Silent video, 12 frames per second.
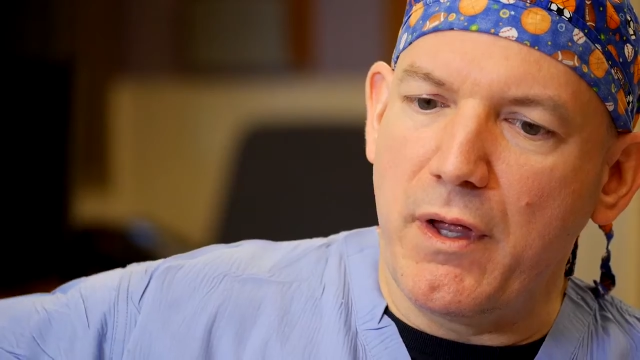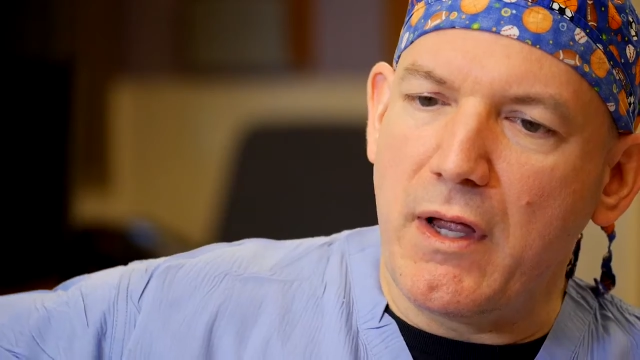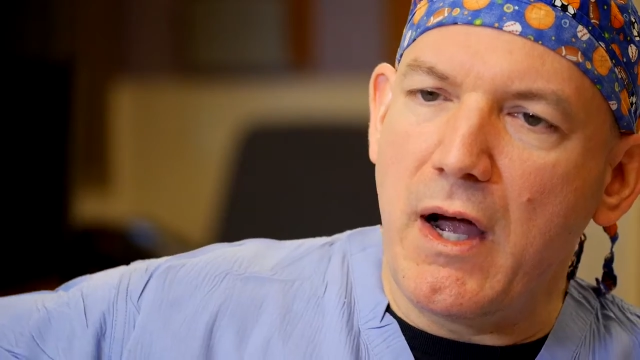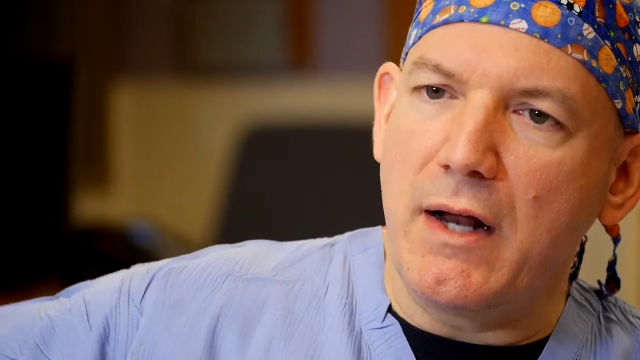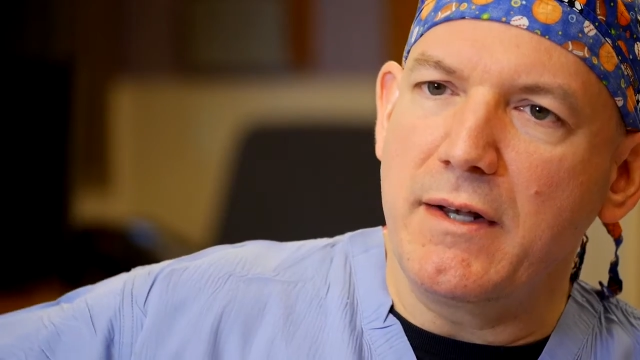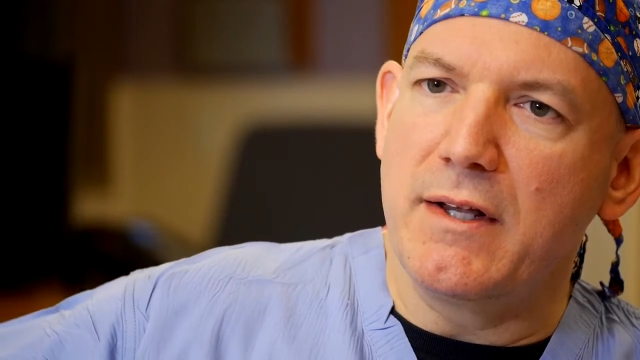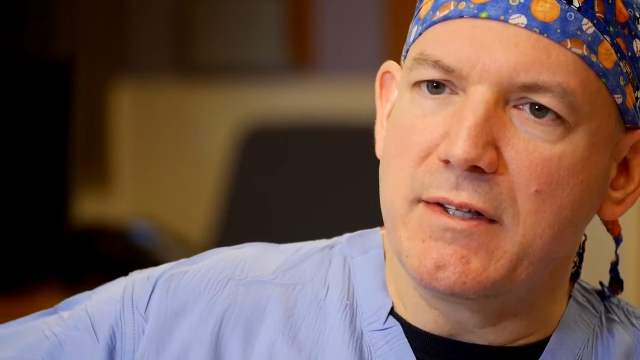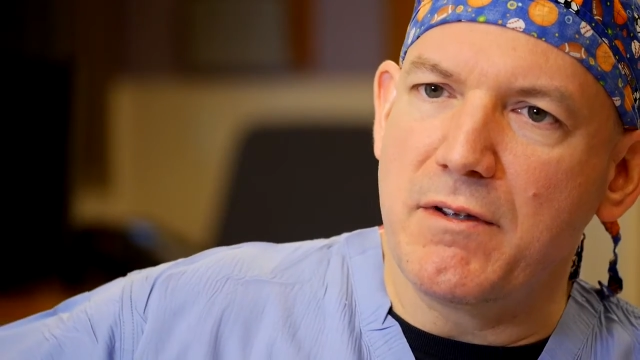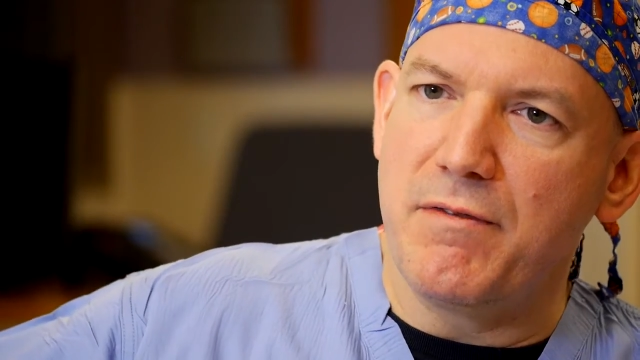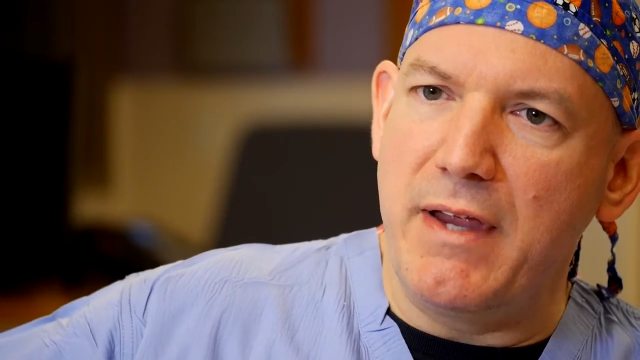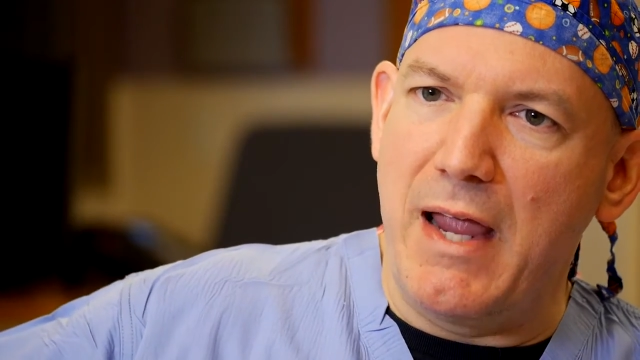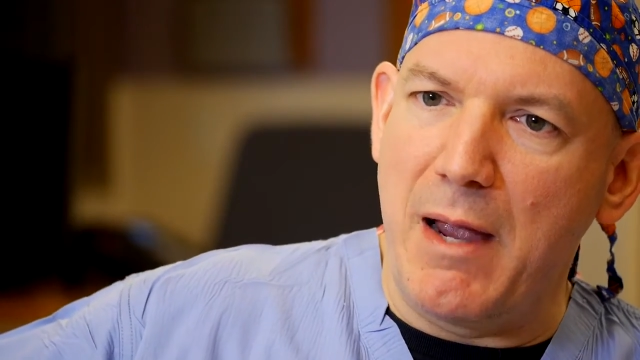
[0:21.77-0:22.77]
contents
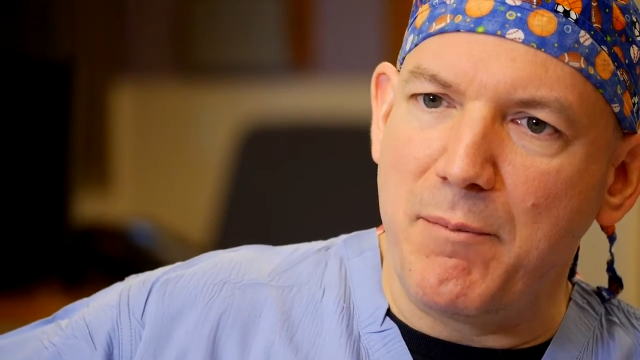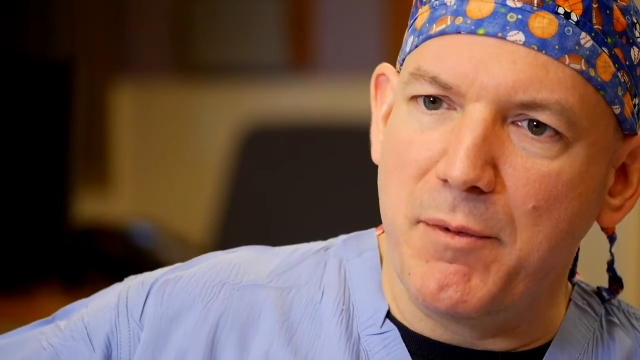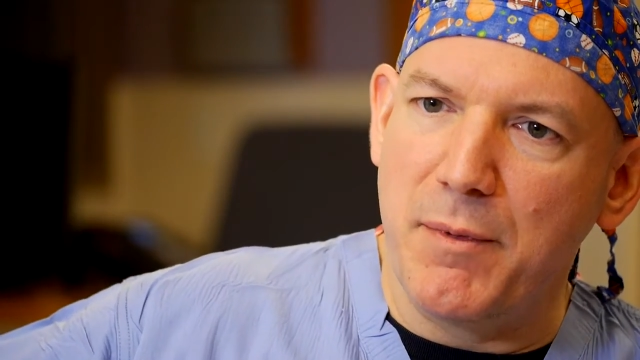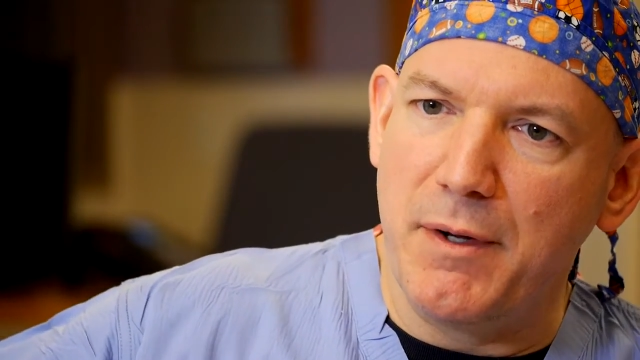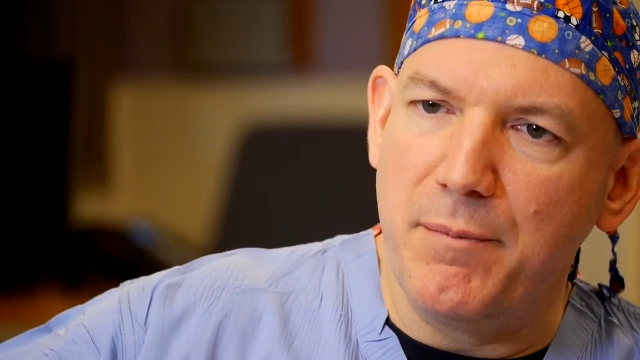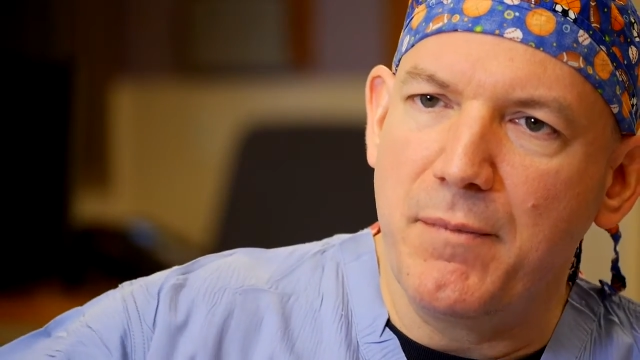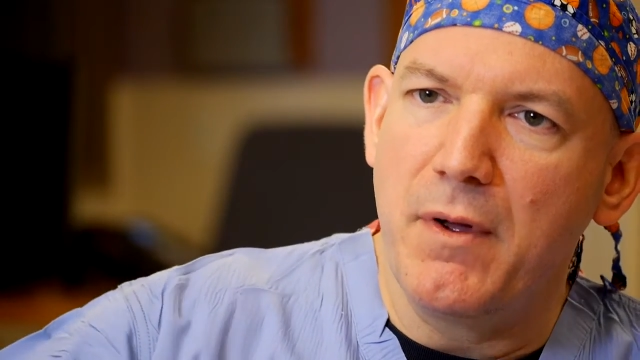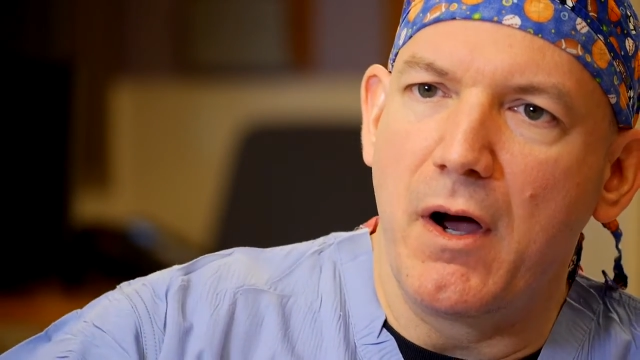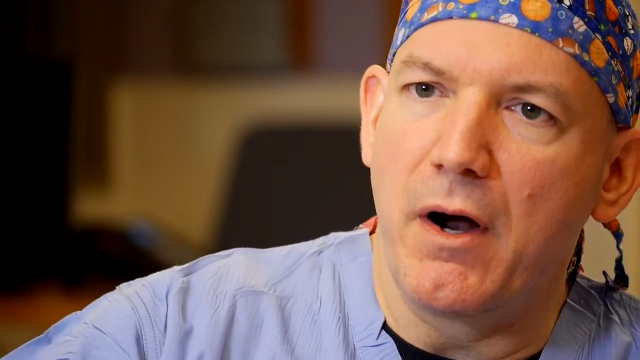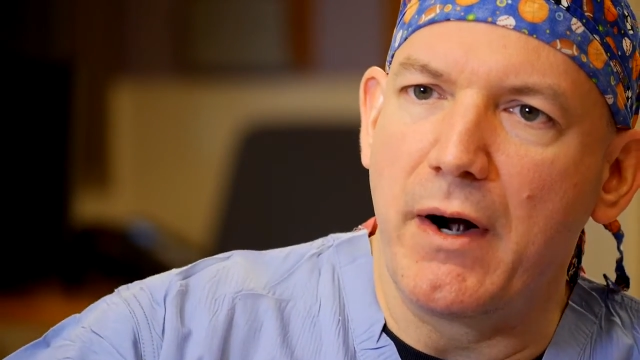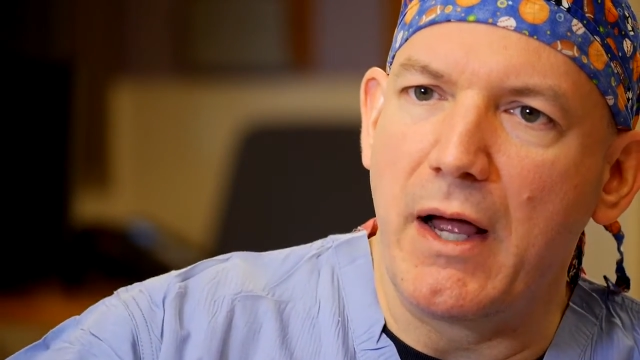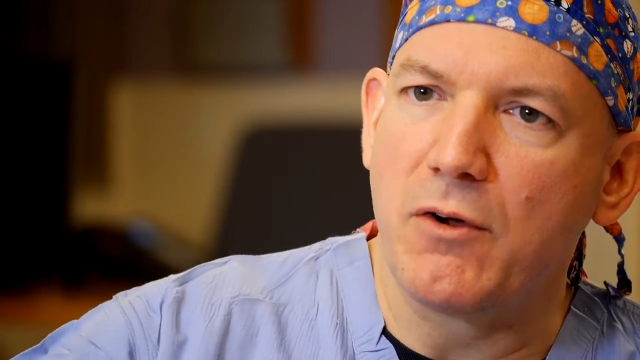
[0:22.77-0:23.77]
of the abdomen
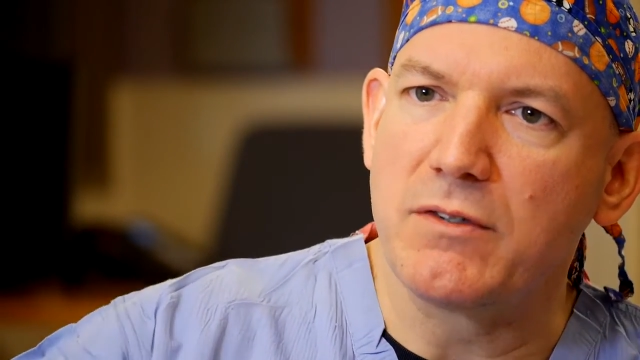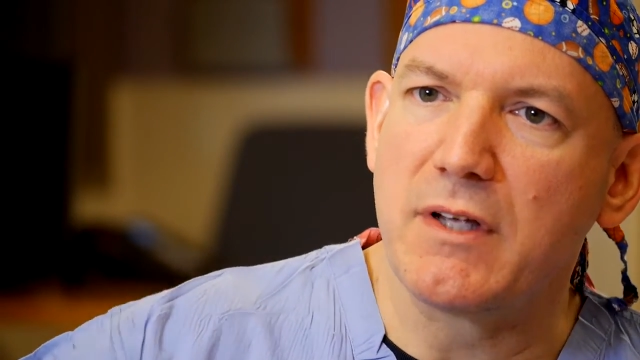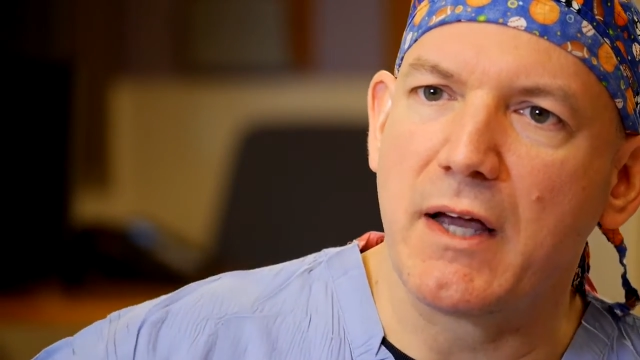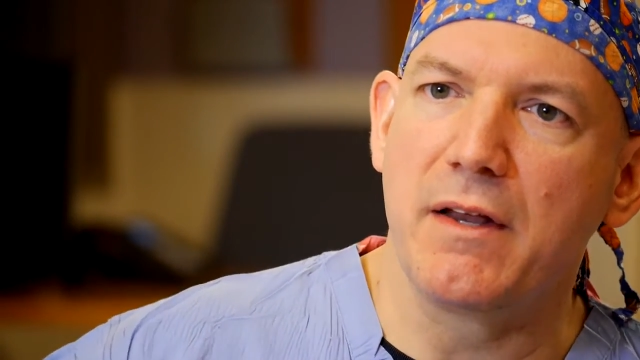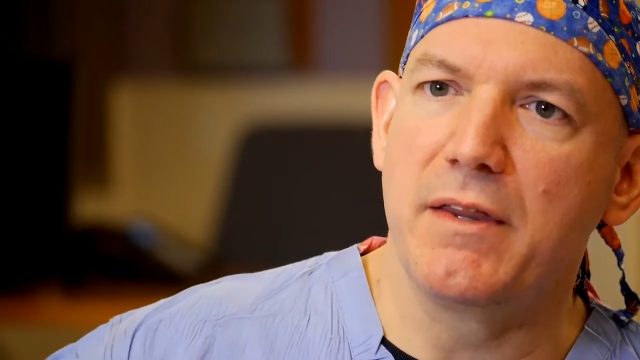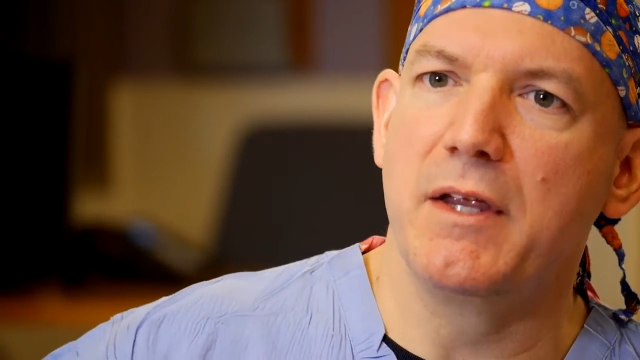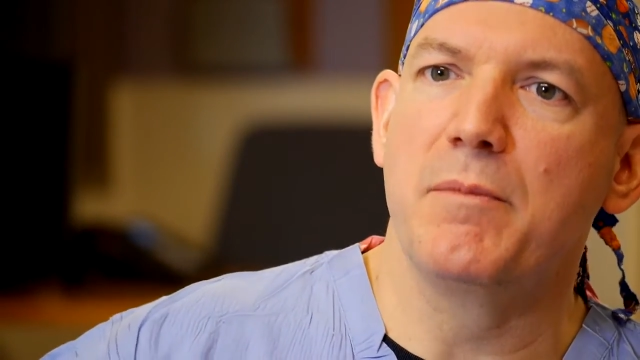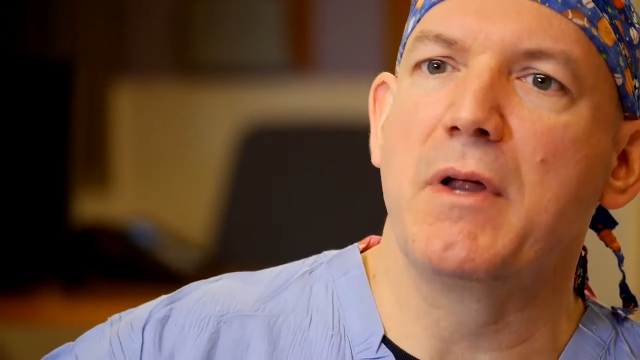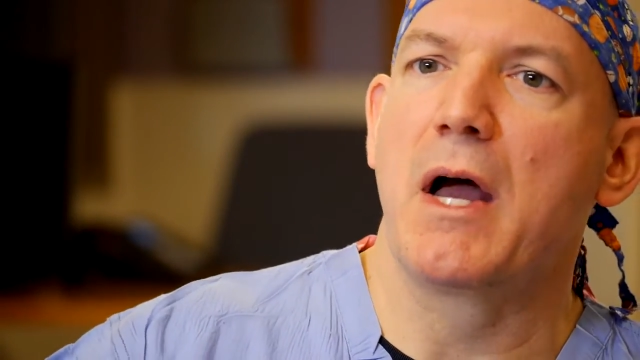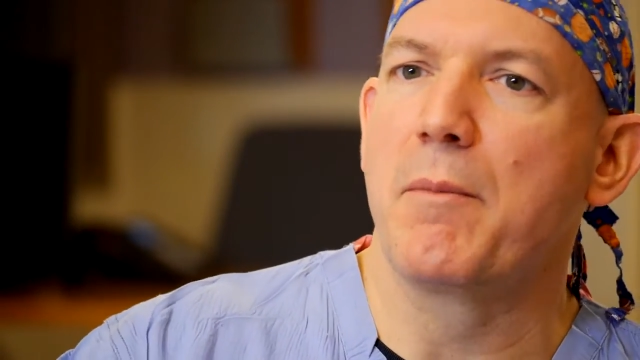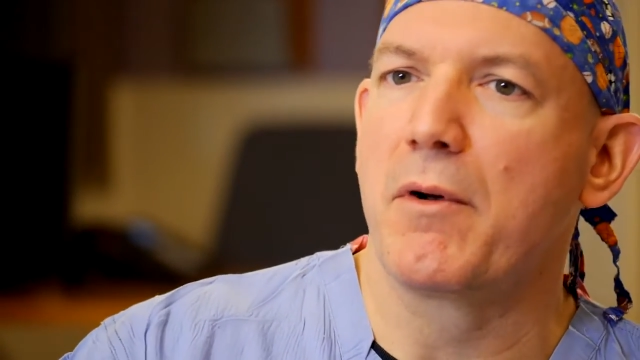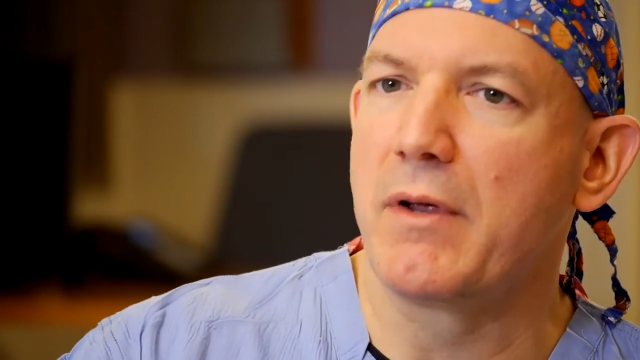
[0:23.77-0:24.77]
are outside of the
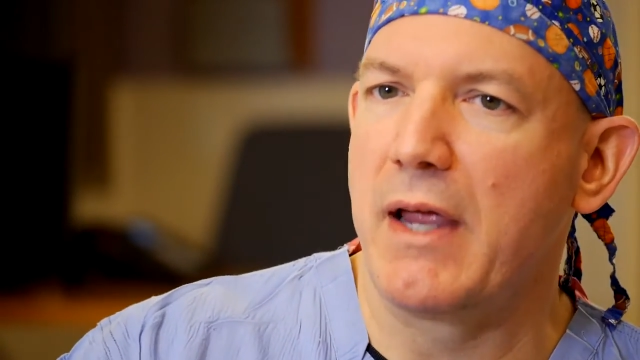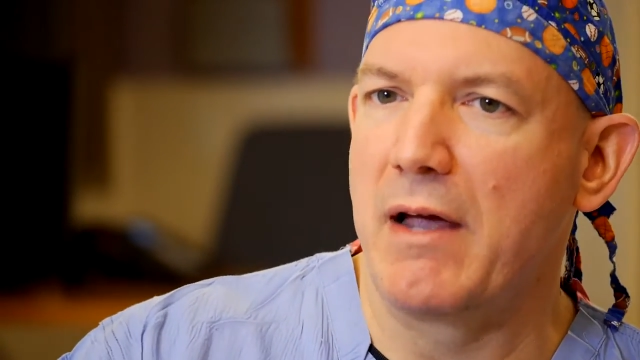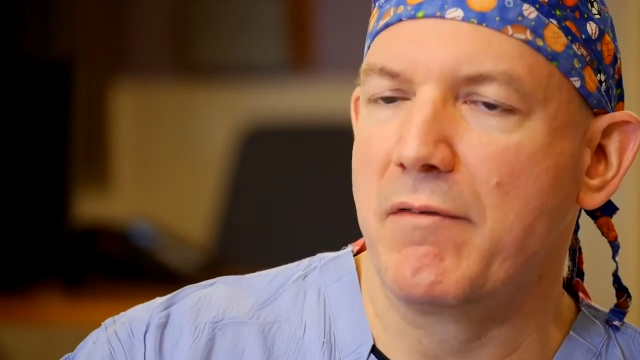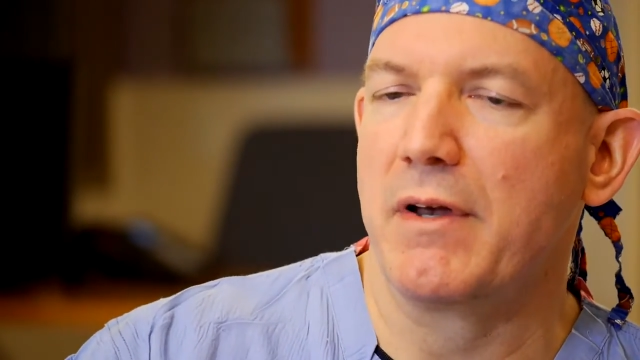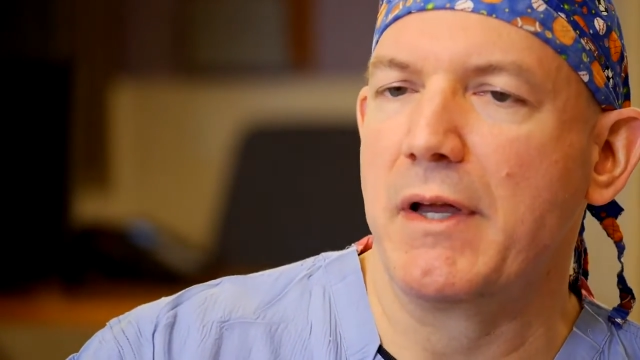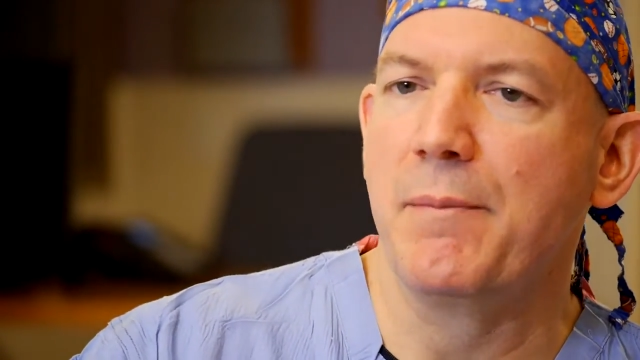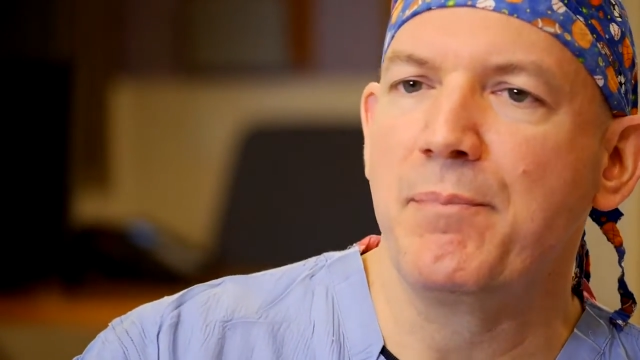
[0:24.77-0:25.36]
abdominal cavity.